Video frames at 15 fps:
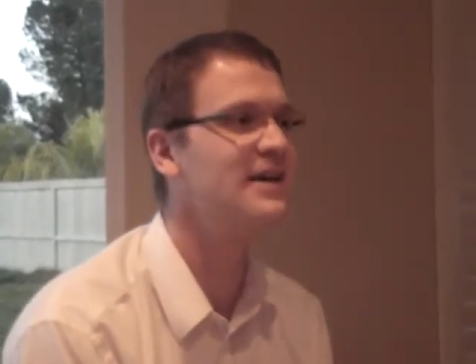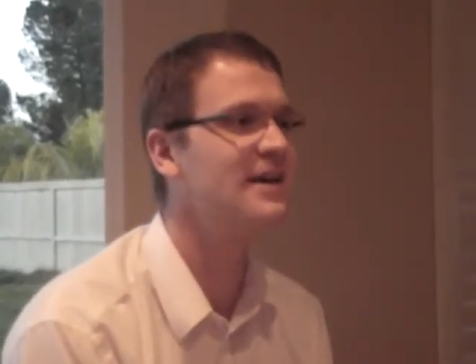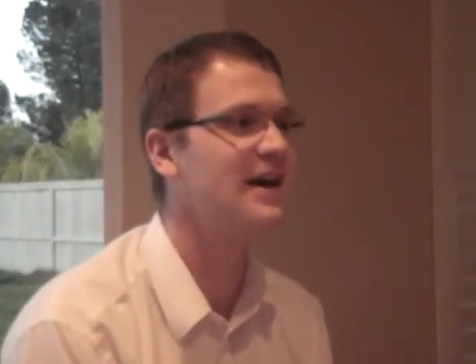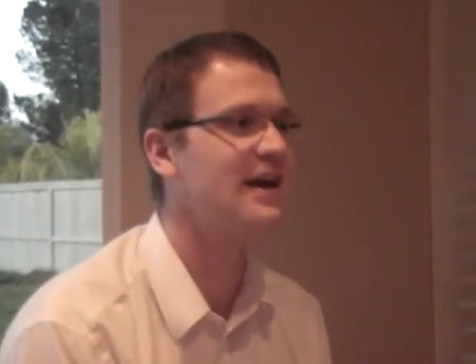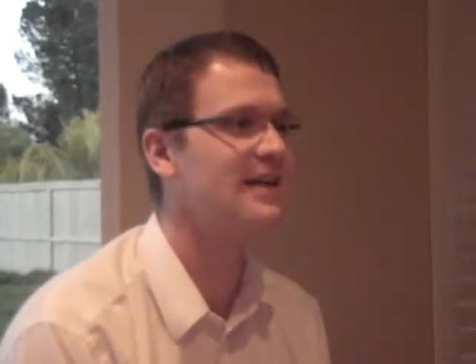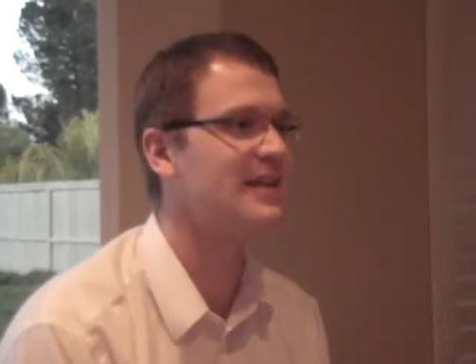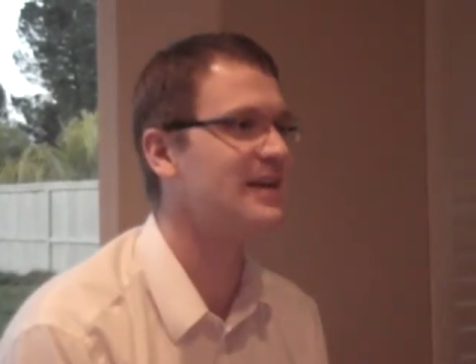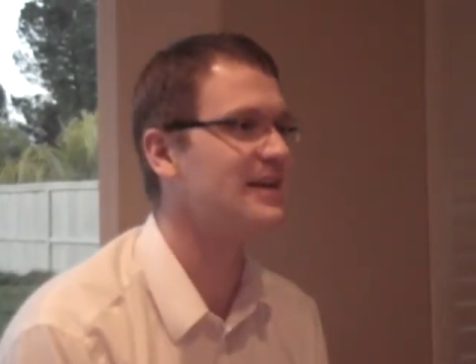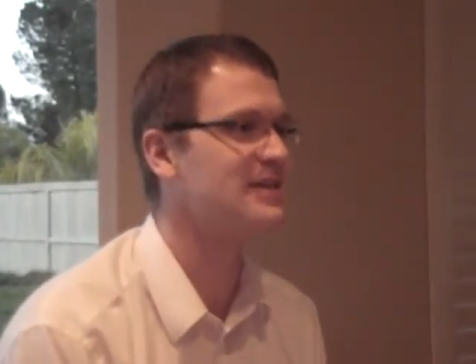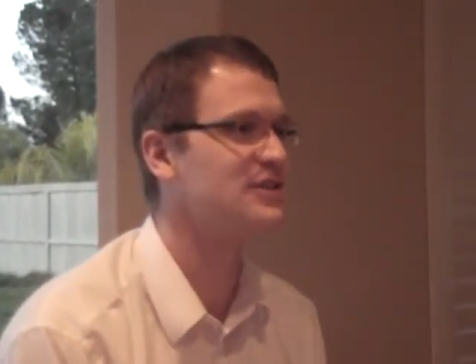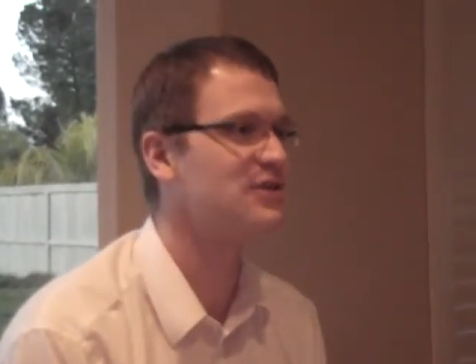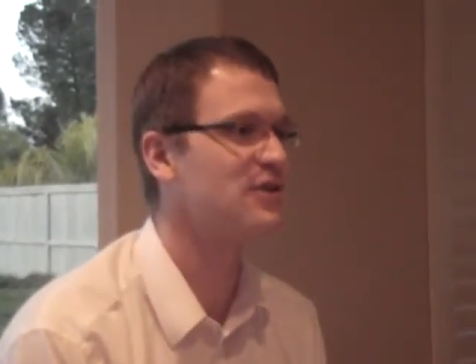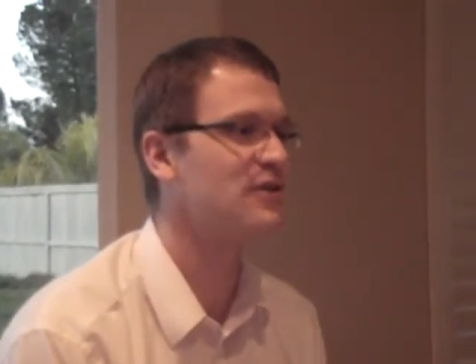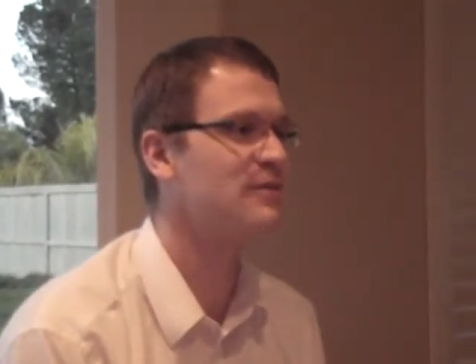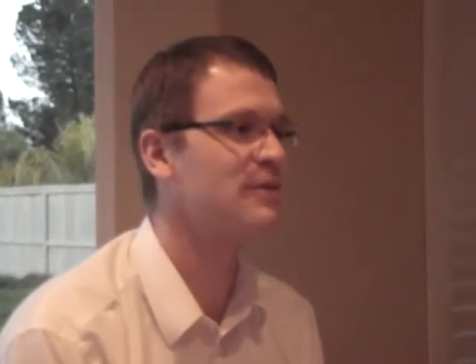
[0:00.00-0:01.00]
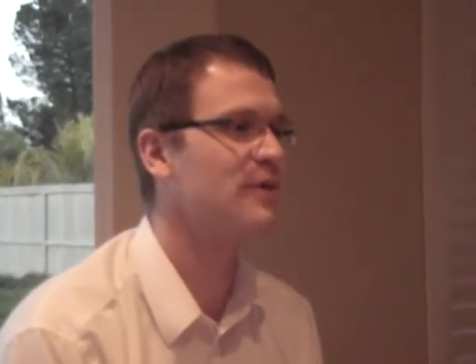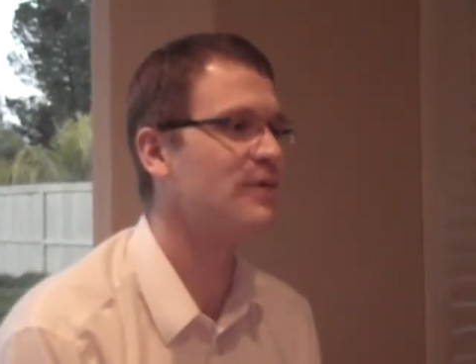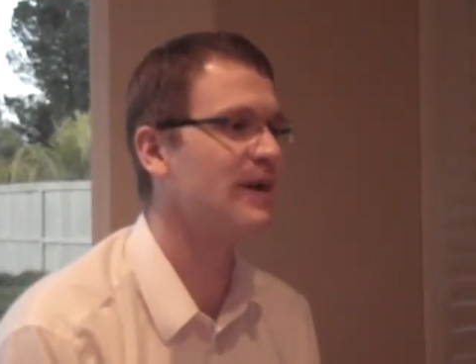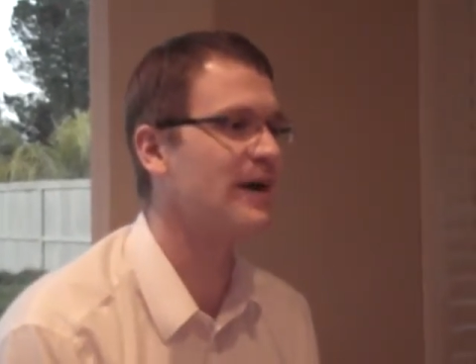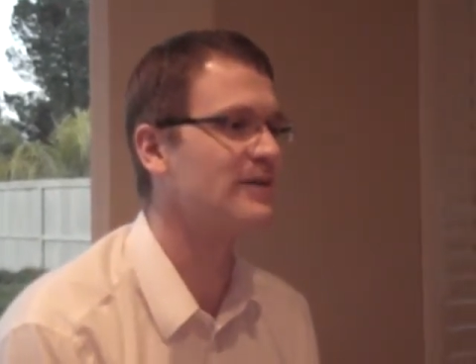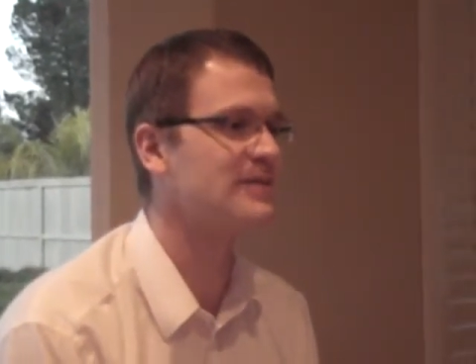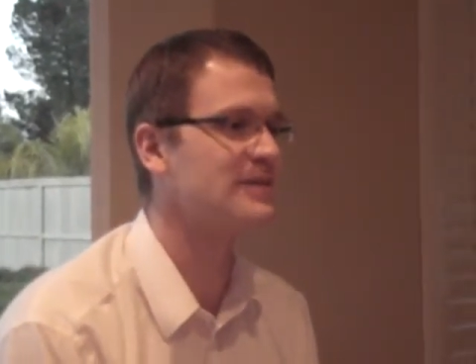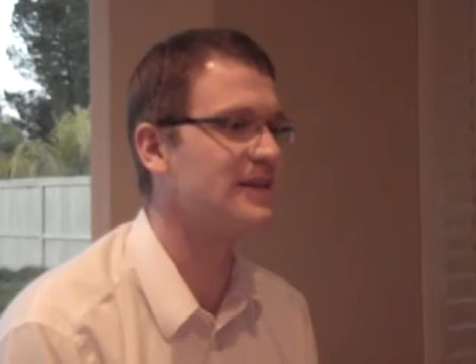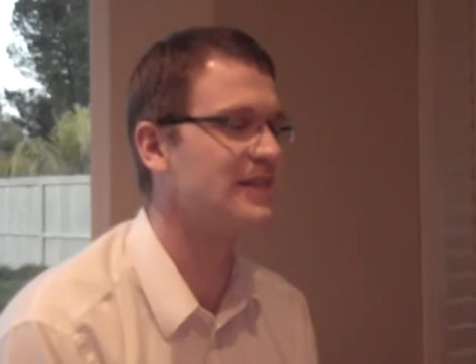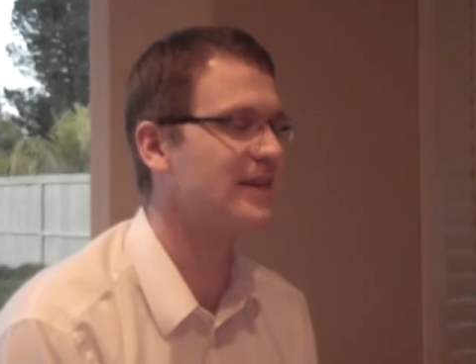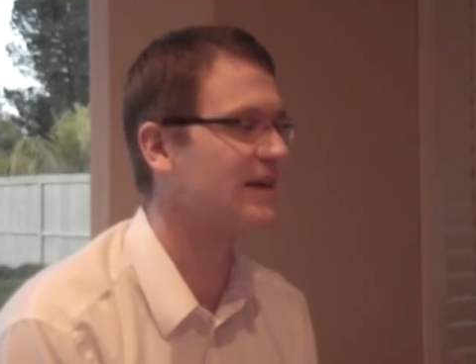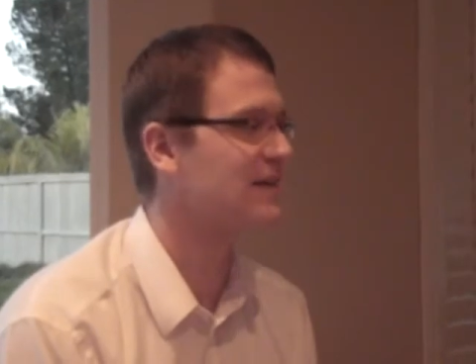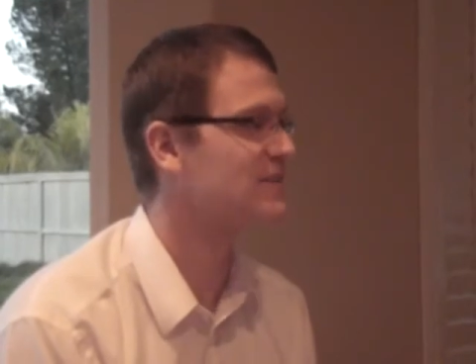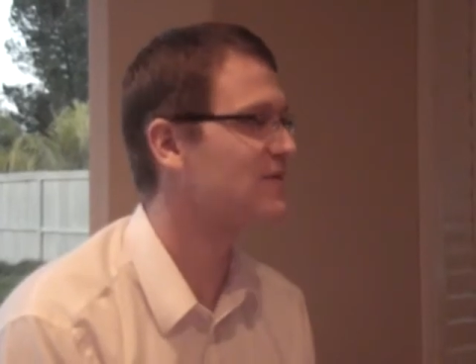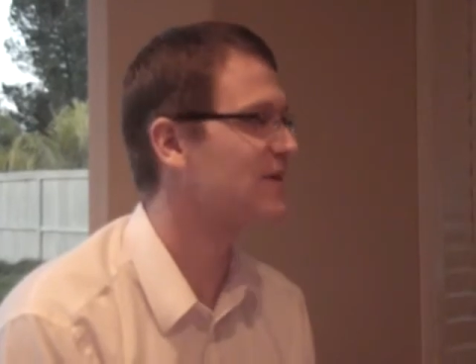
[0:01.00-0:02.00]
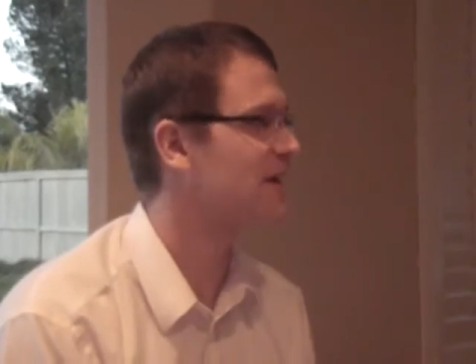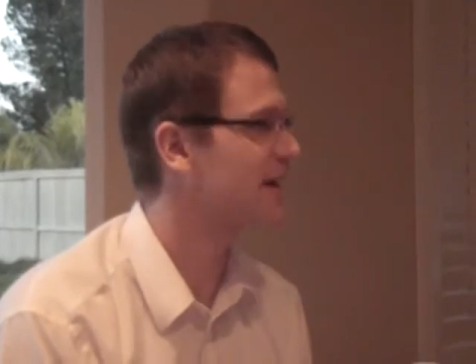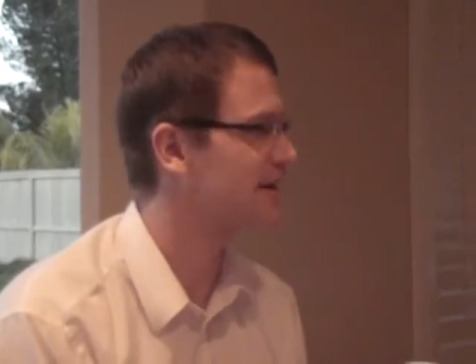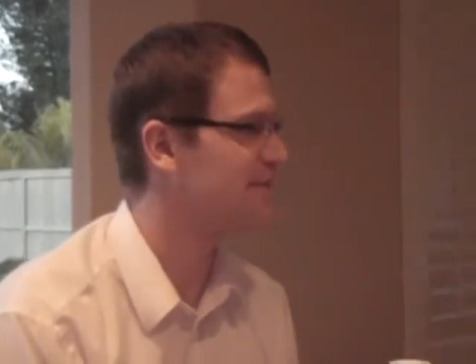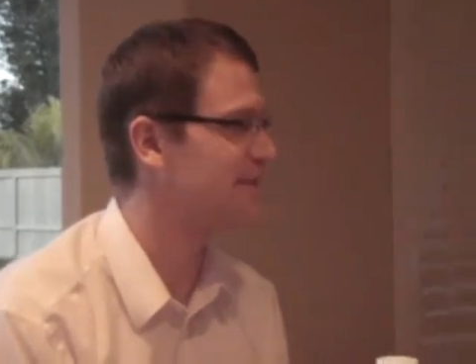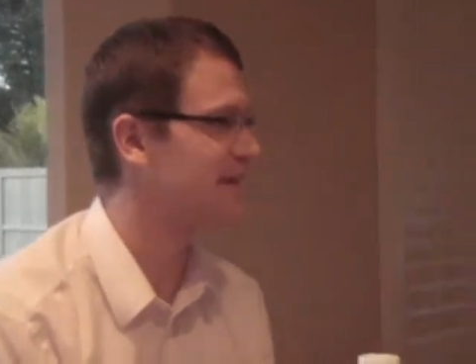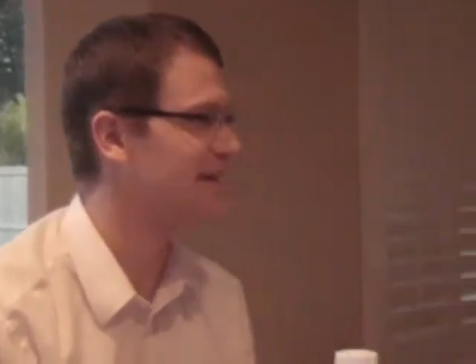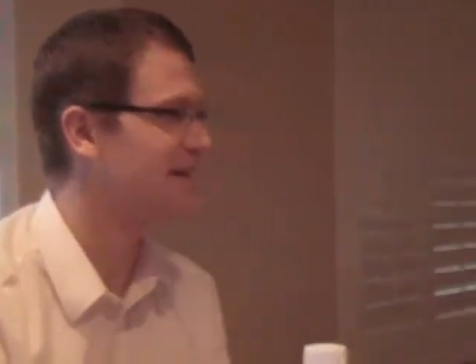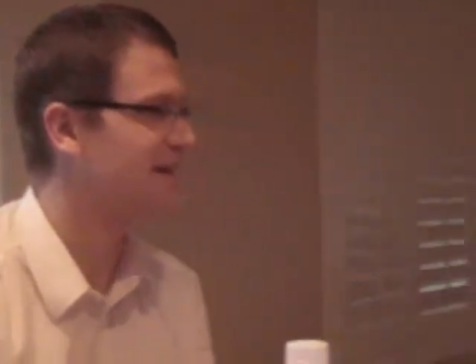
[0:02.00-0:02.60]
And he showed him the way out and said, "Thanks for coming."